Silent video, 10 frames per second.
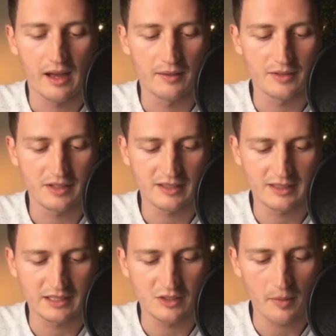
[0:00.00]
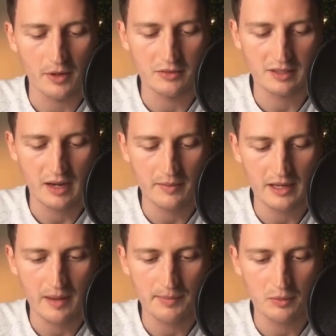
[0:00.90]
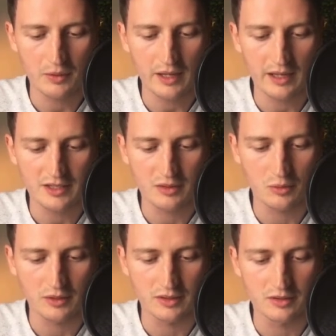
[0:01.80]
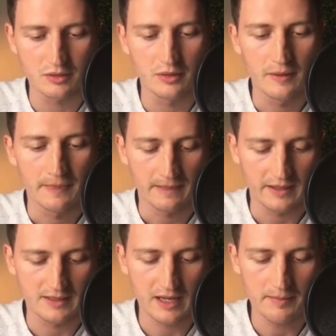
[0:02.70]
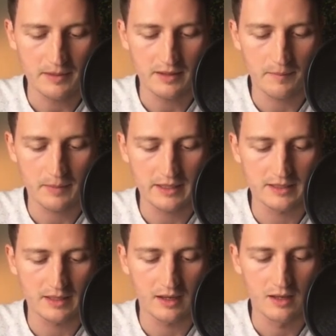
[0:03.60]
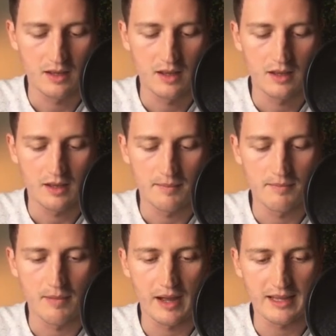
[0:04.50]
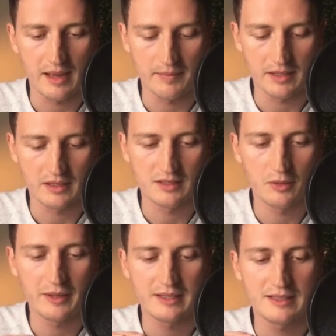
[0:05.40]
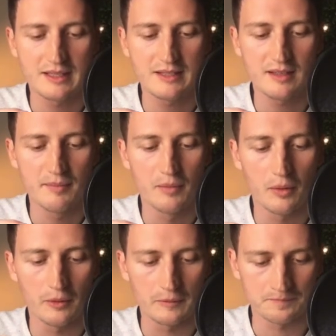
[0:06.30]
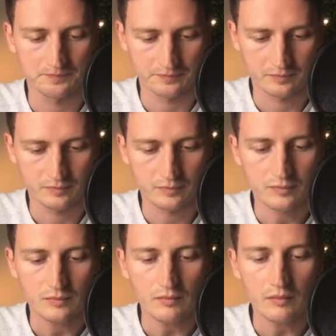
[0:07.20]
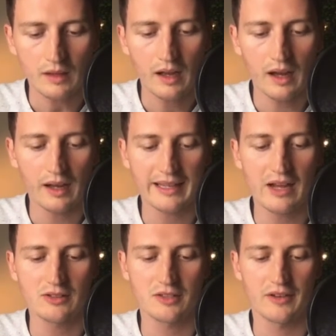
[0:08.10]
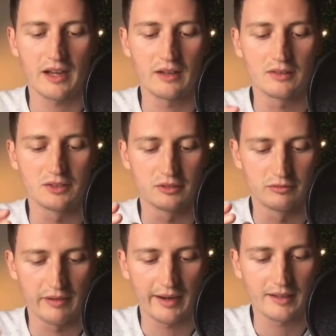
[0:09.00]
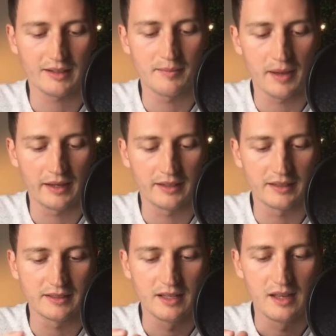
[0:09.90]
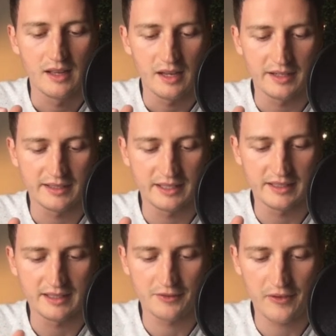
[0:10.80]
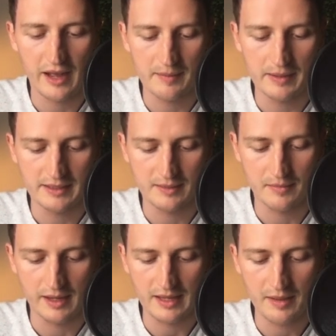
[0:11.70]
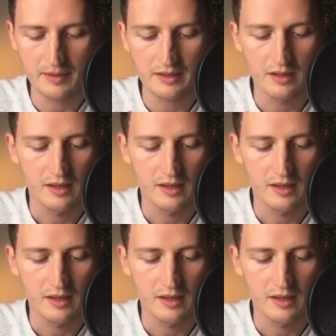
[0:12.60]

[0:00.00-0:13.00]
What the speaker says: You can see Domino's are coming out, but what I actually want to do is type in Pizza Miami, so we can see some more accounts of our direct competitors. You can see this is Fire Pizza Miami.